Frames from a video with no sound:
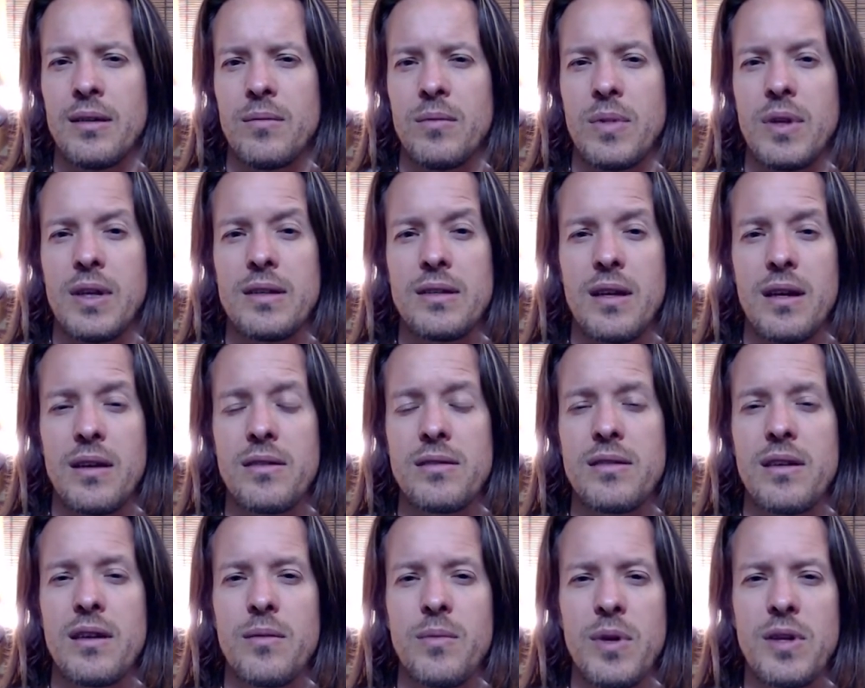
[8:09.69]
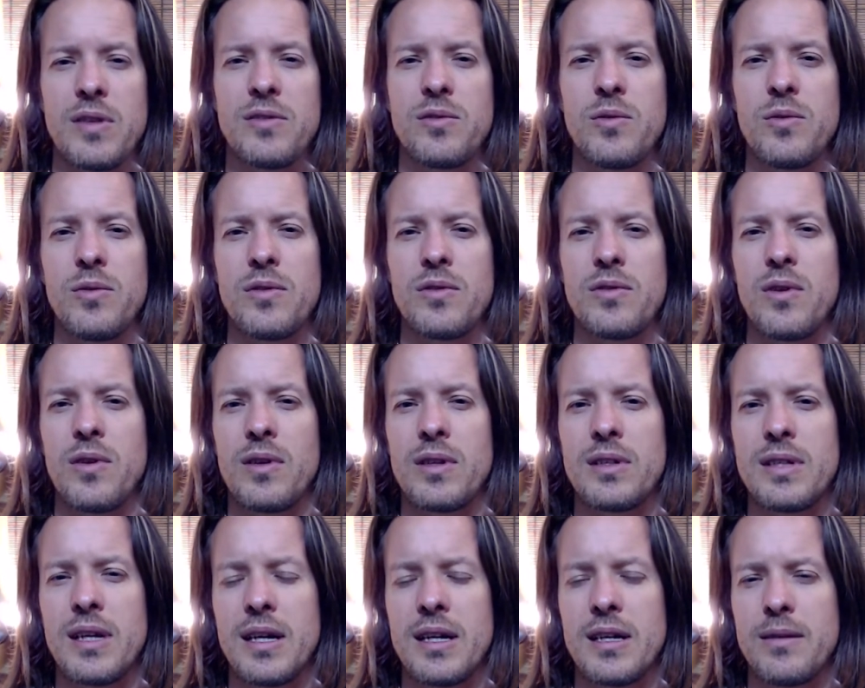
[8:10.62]
As I say to my students all the
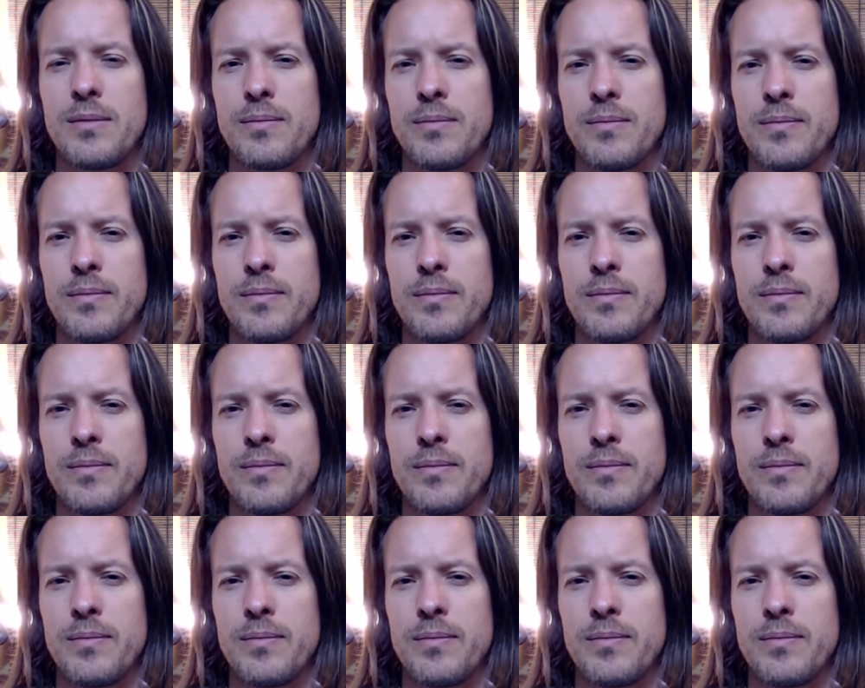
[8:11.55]
time,